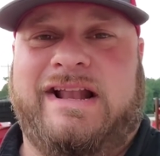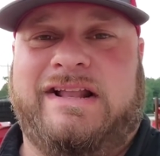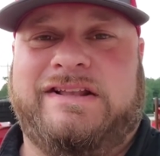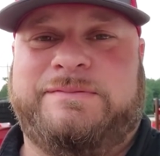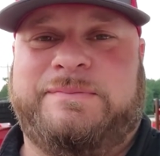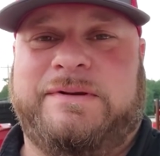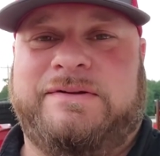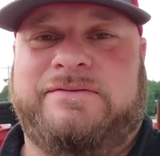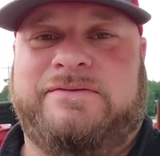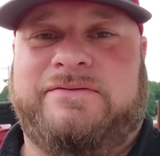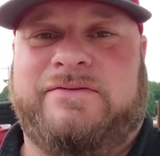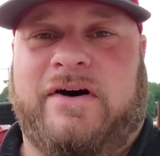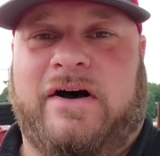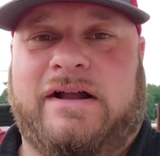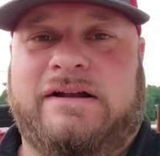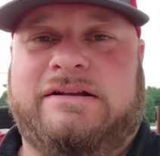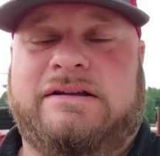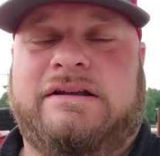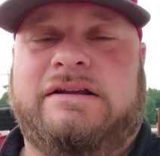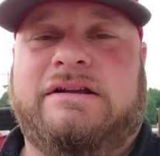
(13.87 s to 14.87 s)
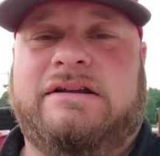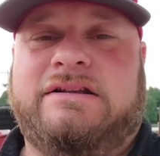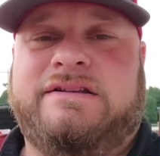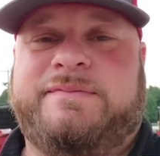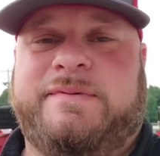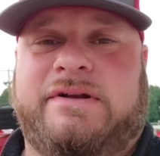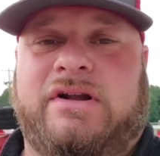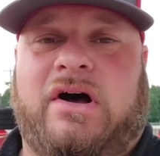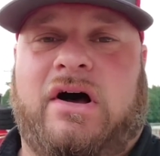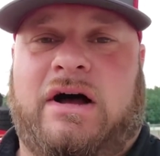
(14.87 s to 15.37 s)
It's been fun. It's
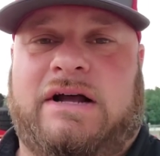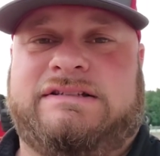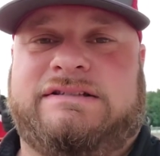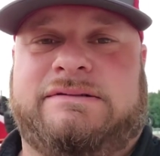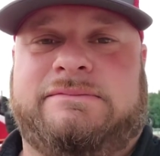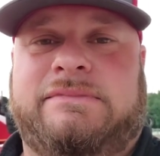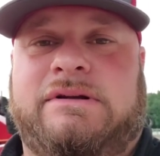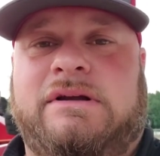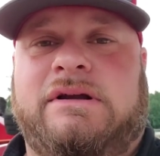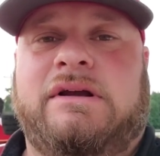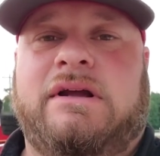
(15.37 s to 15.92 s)
been awesome.